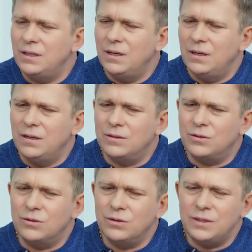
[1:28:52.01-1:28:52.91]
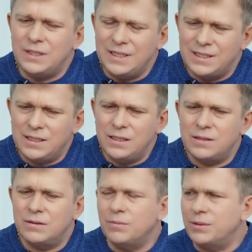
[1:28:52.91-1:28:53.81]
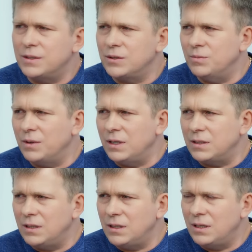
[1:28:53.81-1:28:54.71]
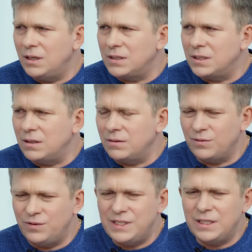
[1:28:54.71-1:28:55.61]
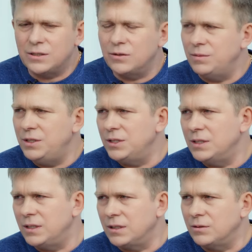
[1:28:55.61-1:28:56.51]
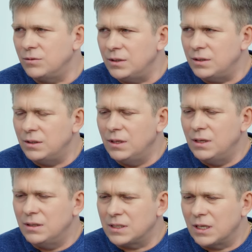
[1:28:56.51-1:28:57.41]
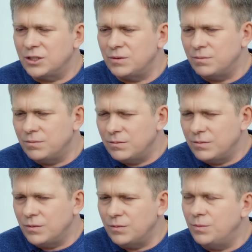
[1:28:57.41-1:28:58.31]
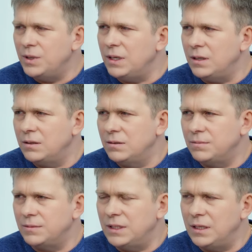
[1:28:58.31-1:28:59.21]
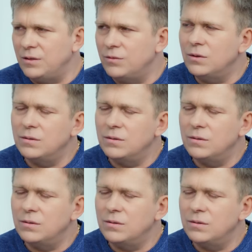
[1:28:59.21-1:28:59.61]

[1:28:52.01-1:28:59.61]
then naturally all subpersonalities that were before him with the soul get annihilated, and he